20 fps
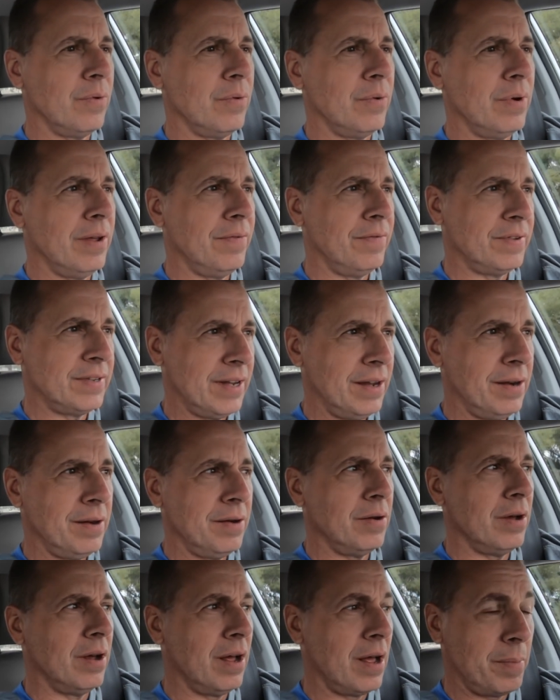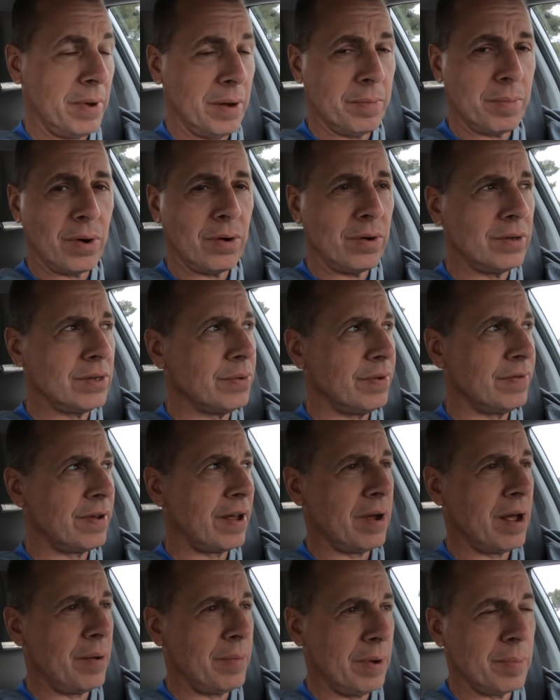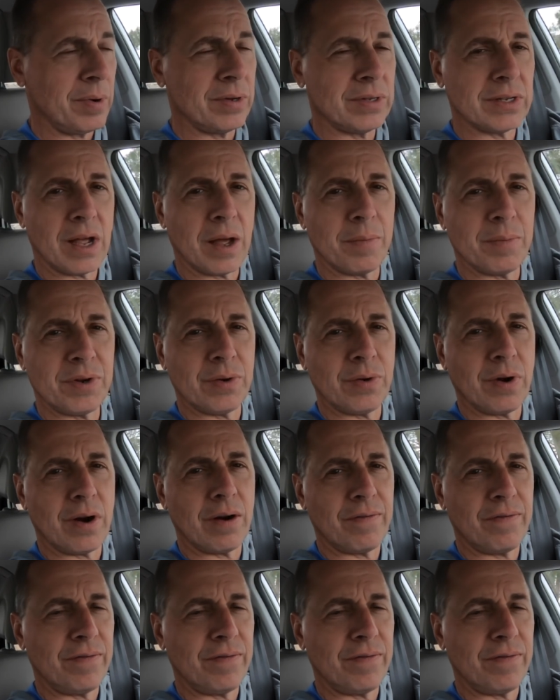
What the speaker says: We've seen hummingbirds. We've had hummingbirds come to our